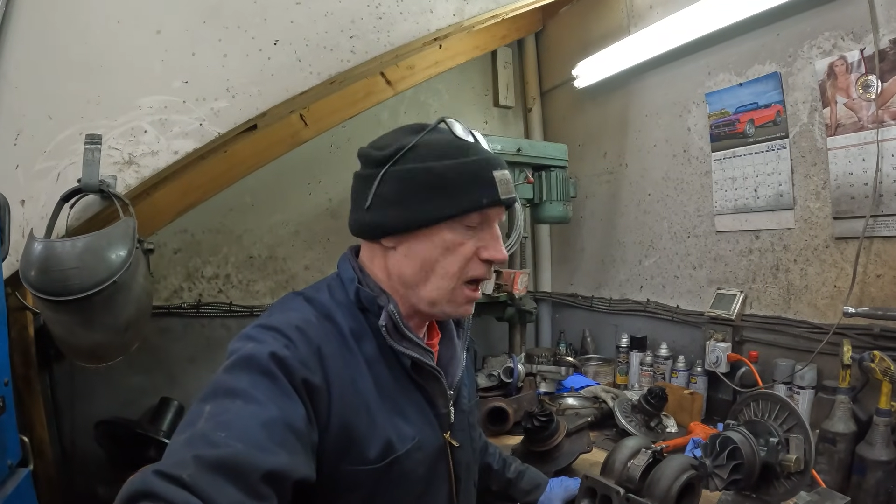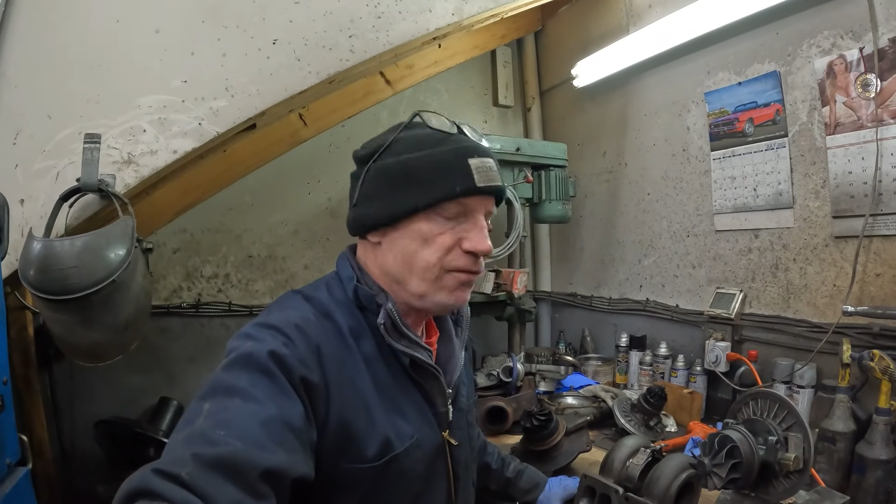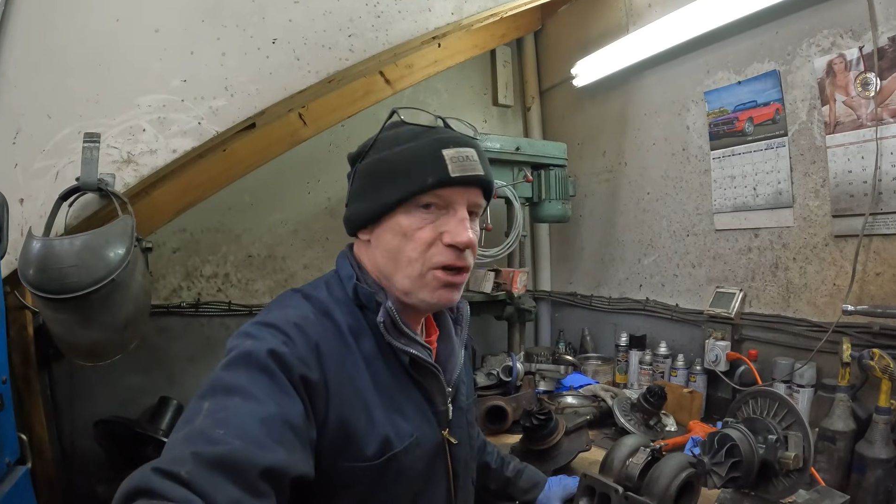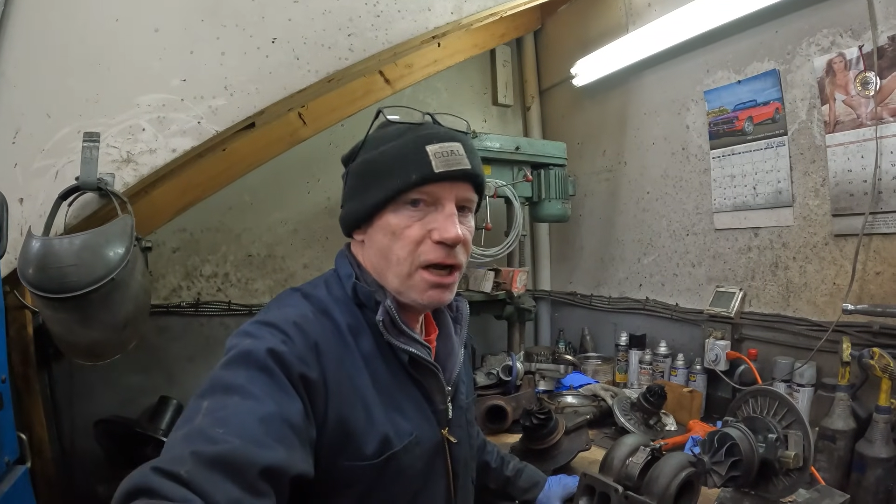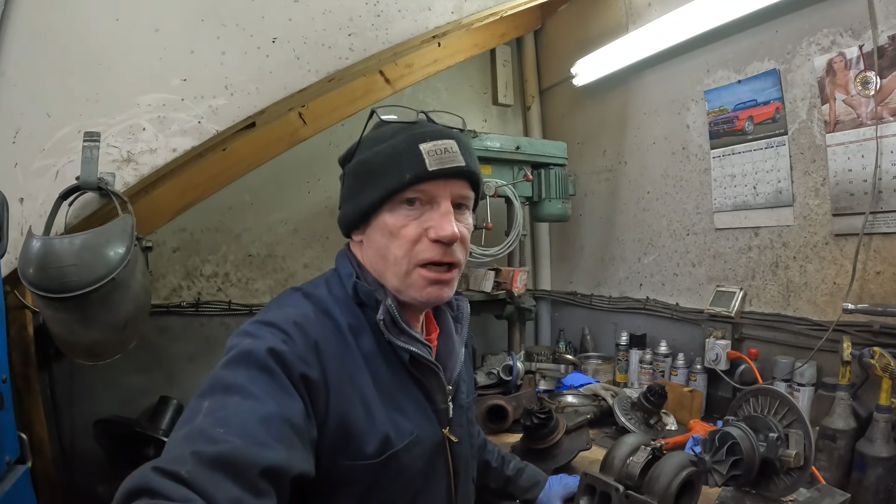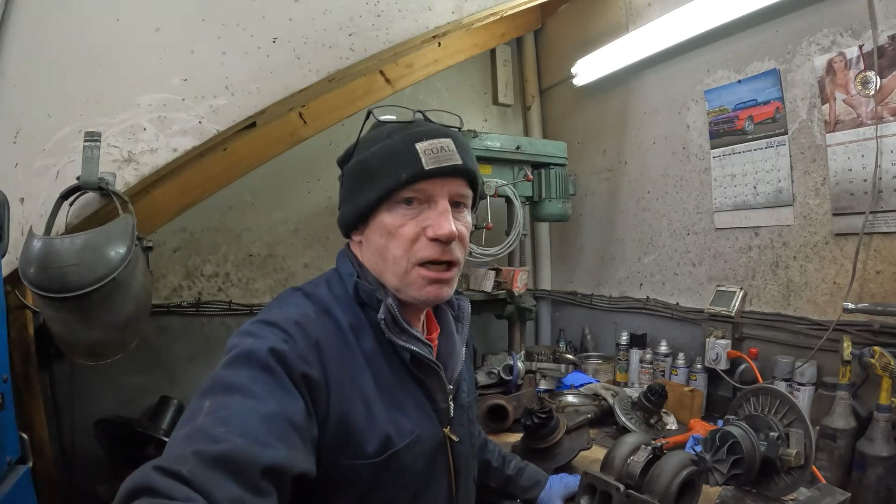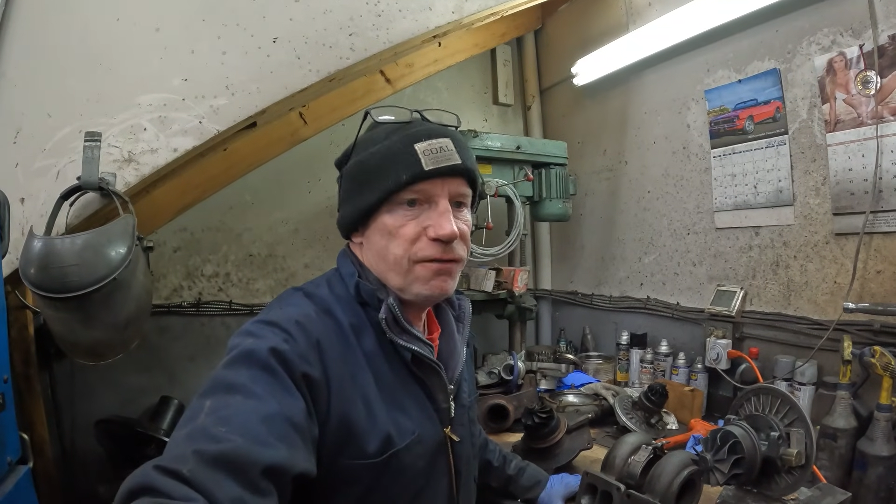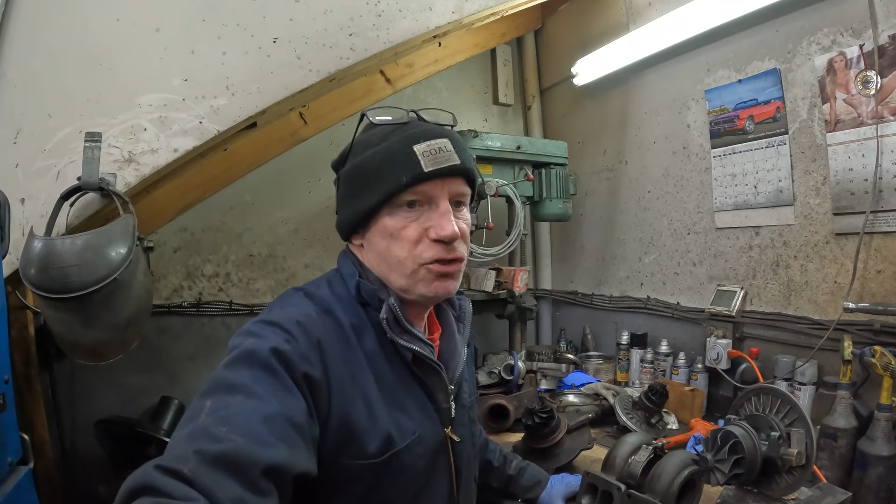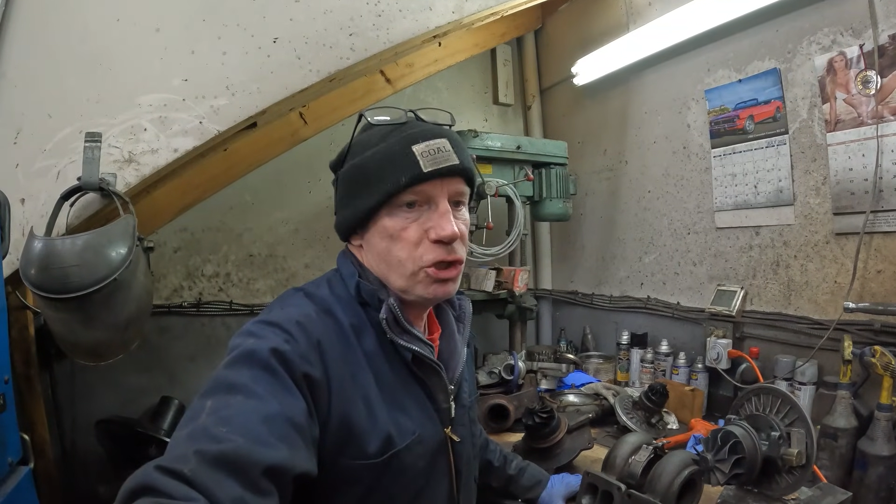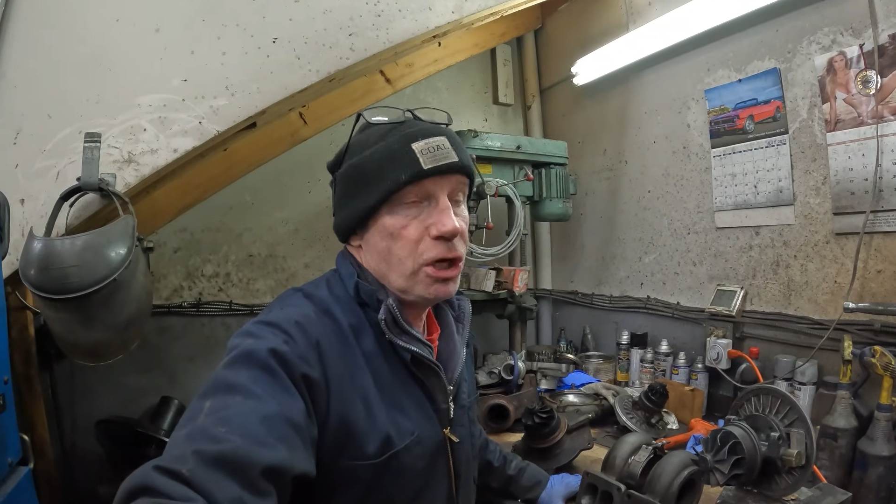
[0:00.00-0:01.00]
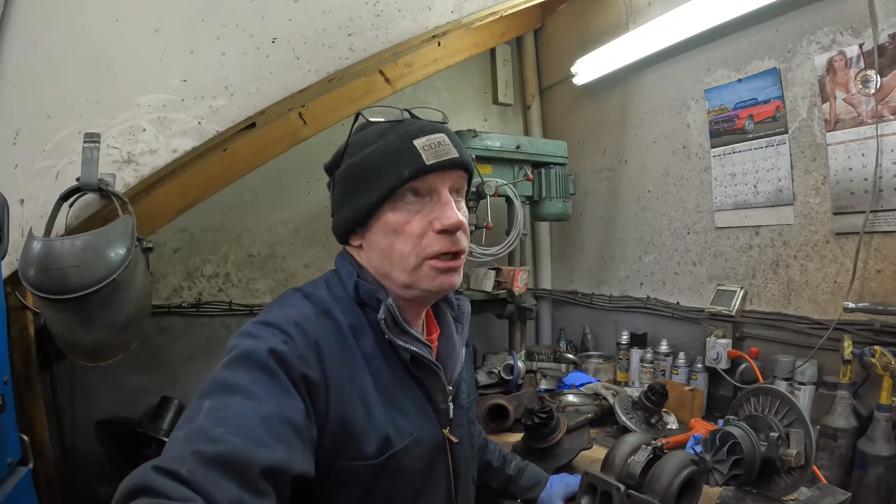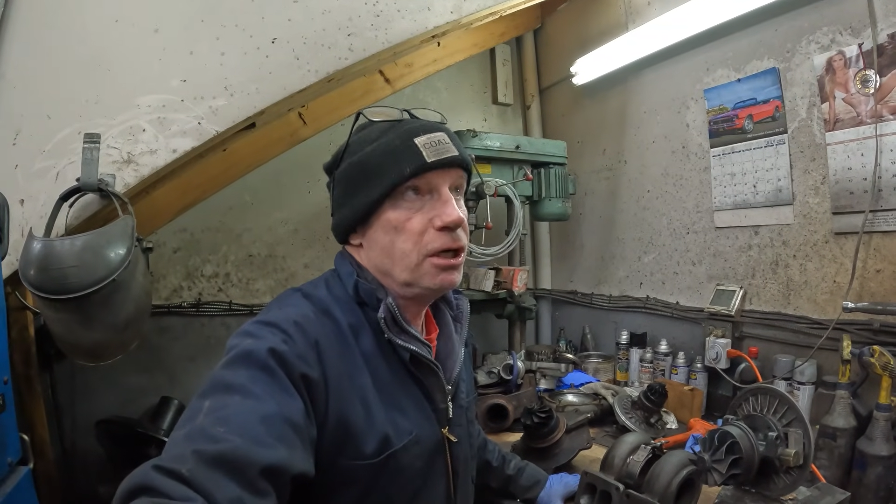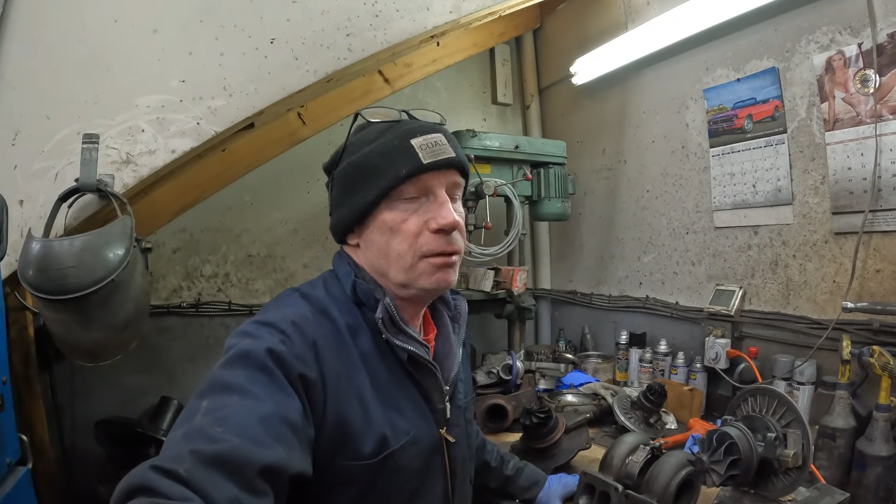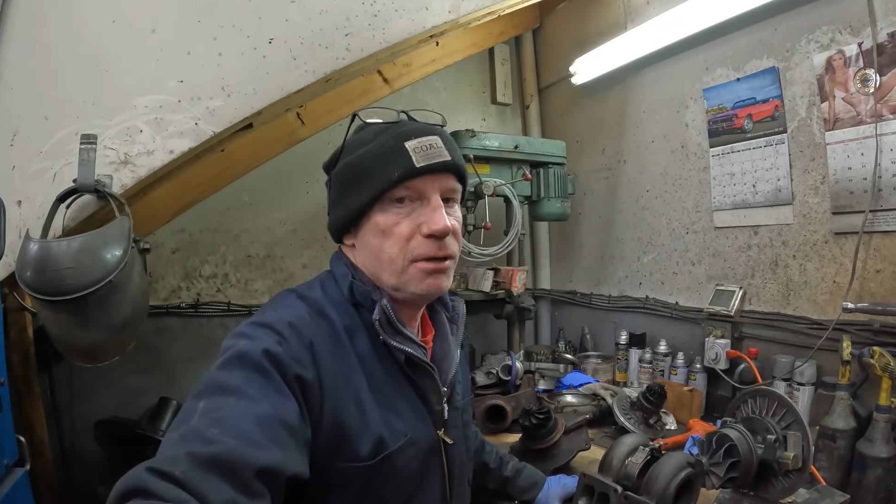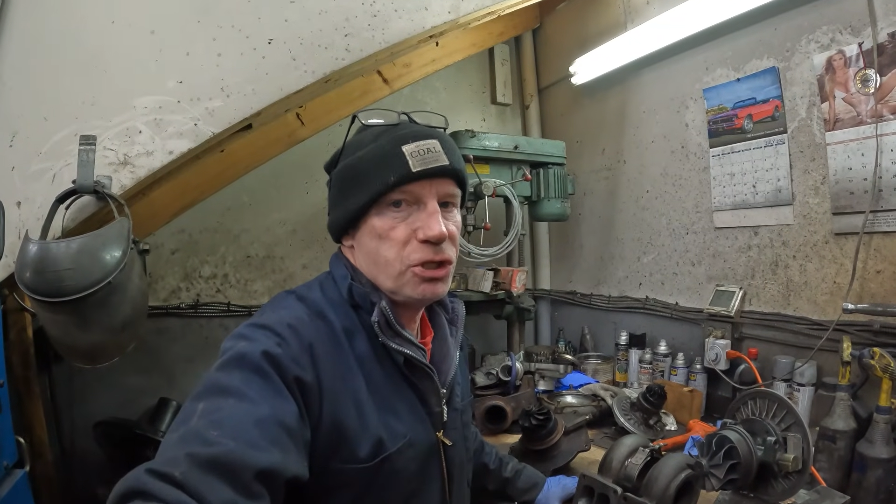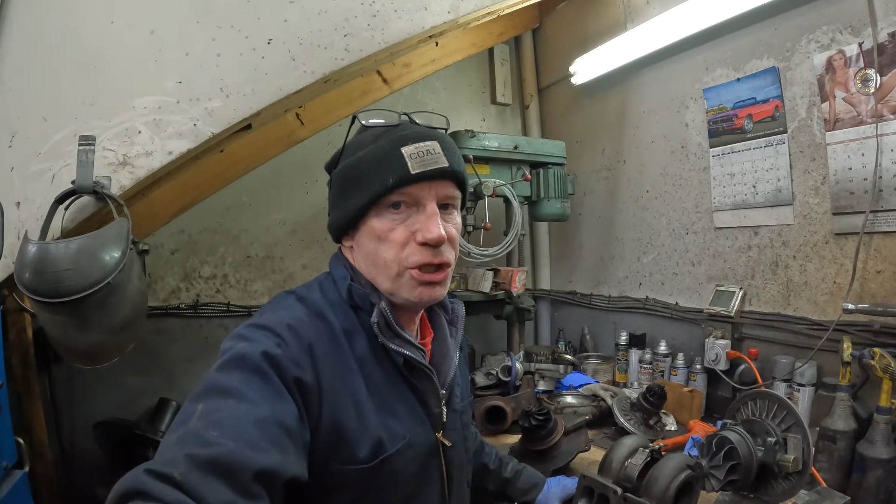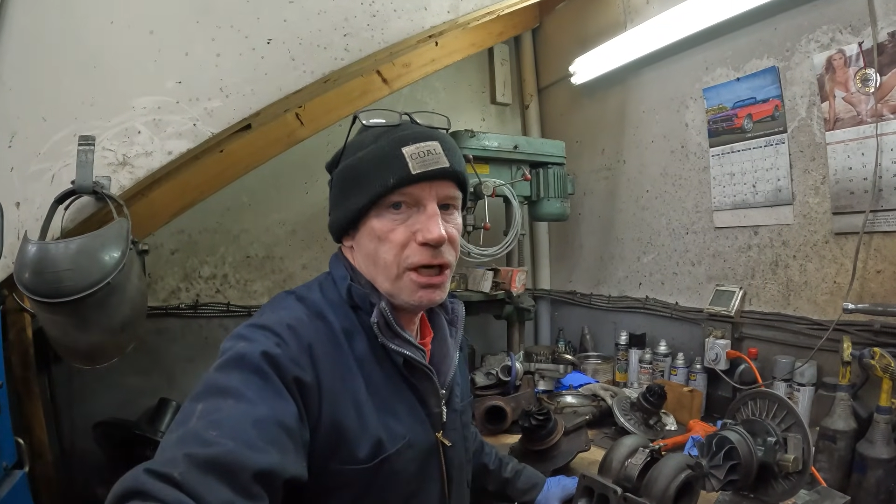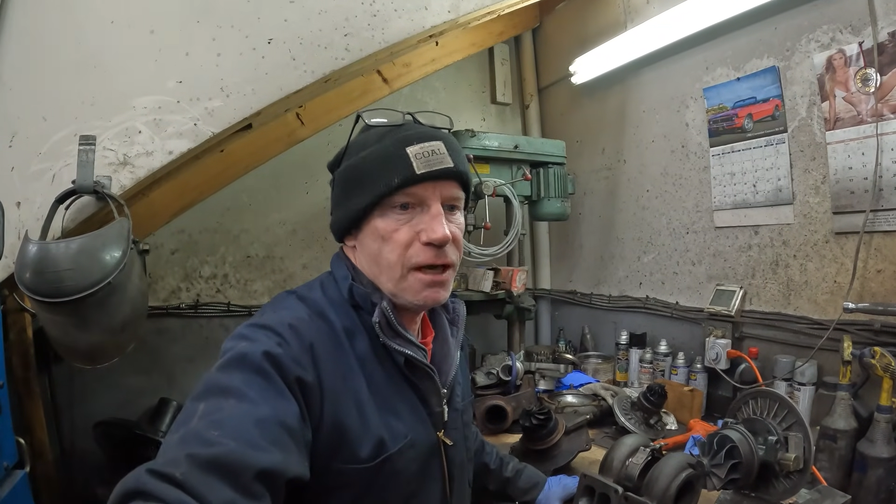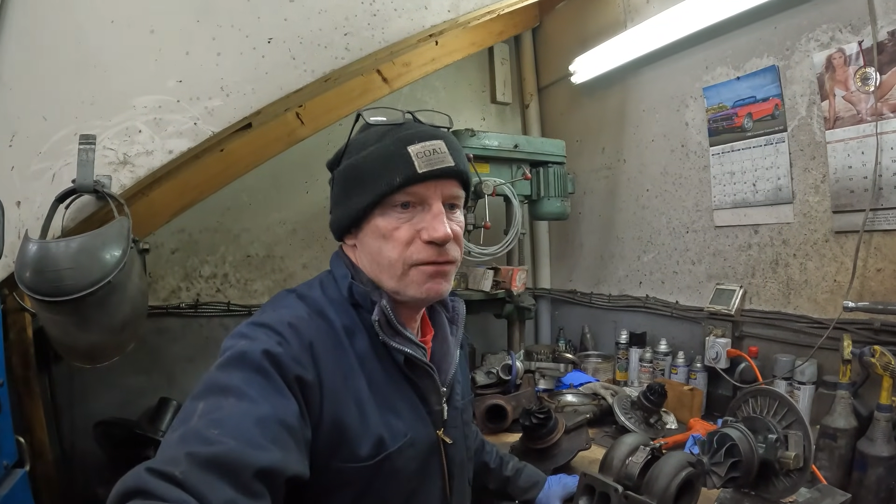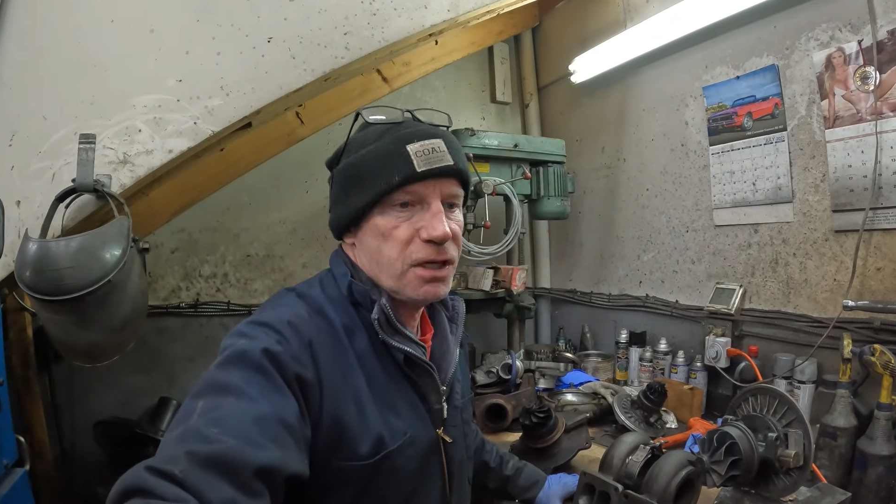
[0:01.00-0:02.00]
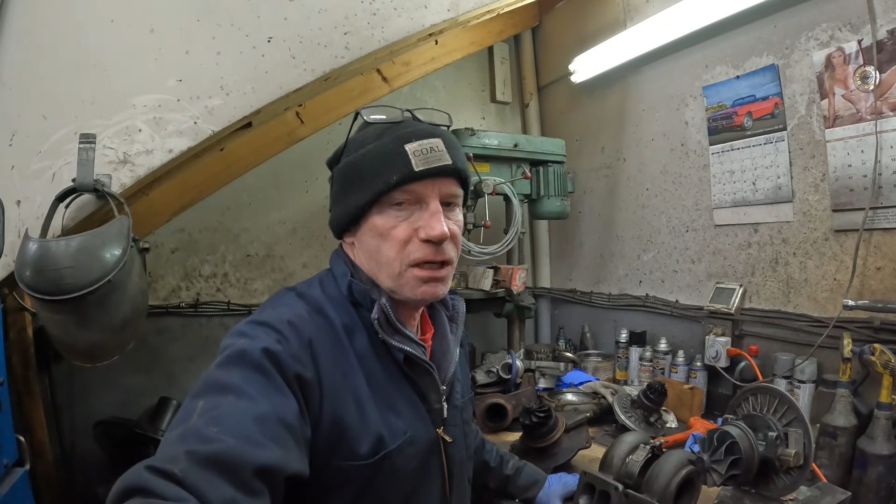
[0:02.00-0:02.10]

I've got enough junk on my shelves.